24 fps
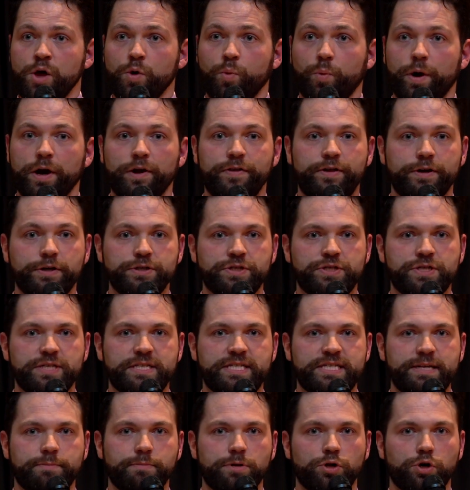where there's
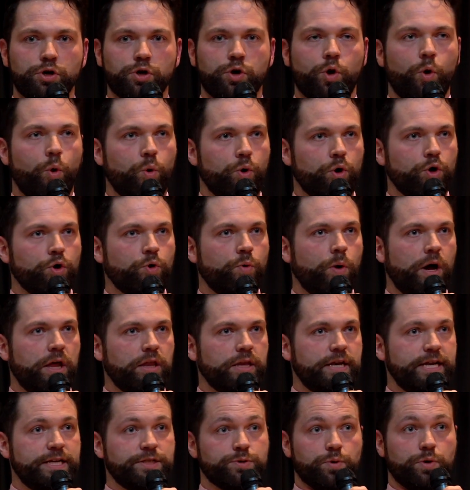similar chord
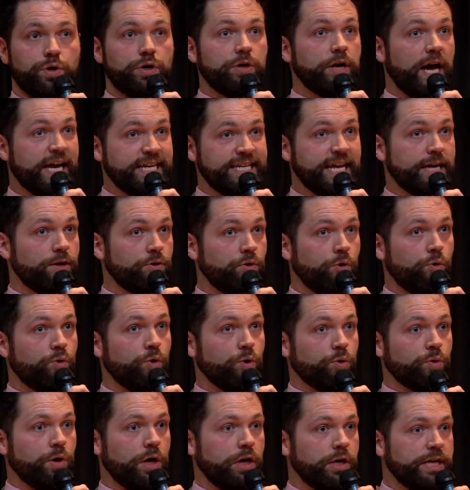qualities or identical
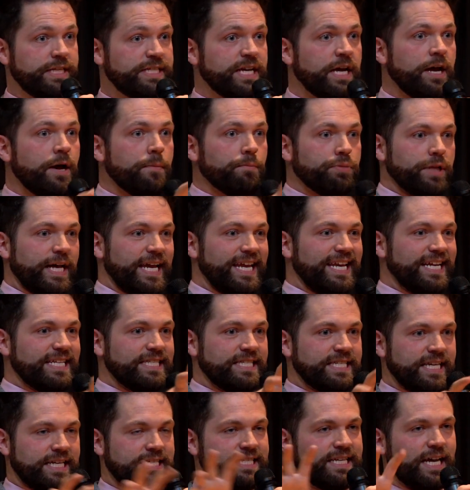chord qualities played in
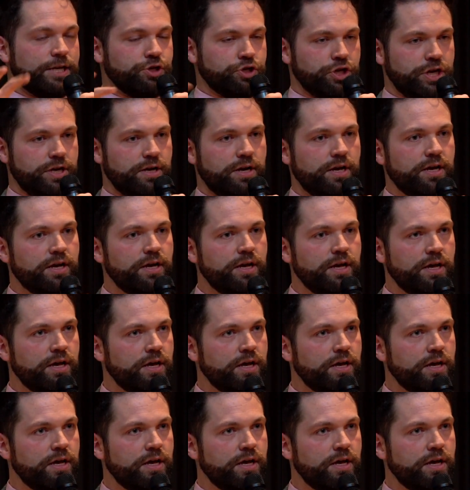succession